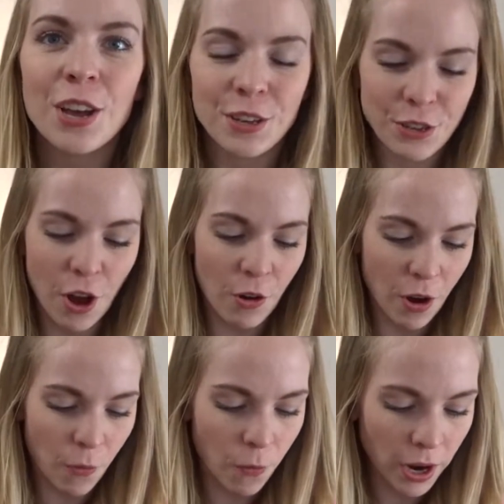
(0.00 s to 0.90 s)

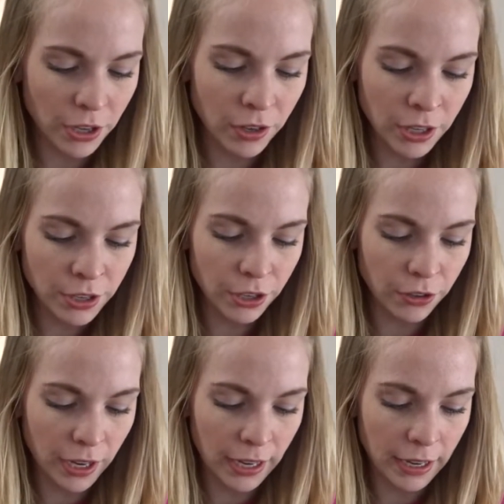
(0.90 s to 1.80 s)
So what you can
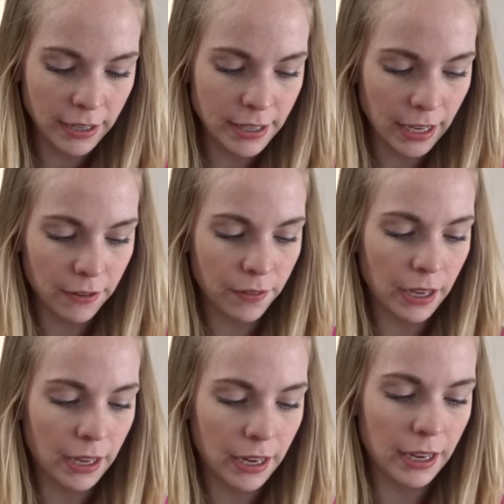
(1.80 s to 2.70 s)
do is, if
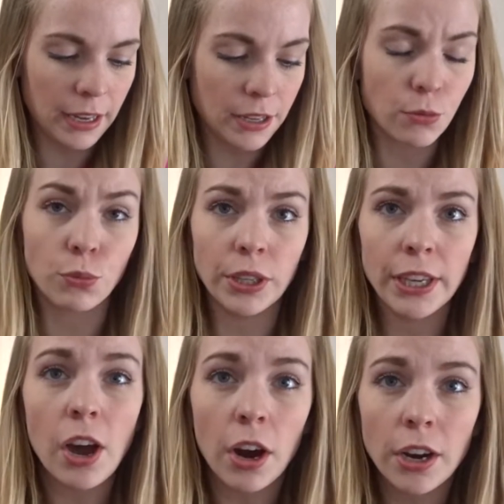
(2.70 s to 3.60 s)
it is
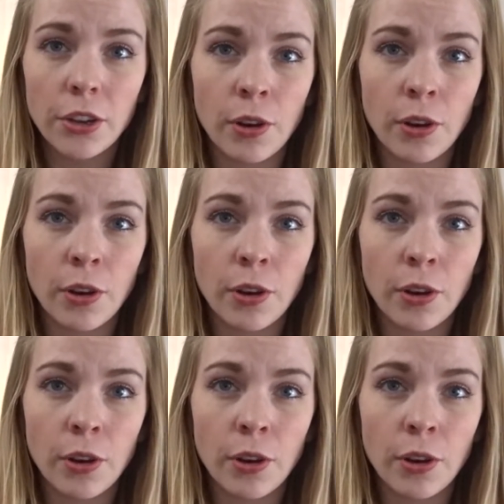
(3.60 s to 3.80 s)
really hard,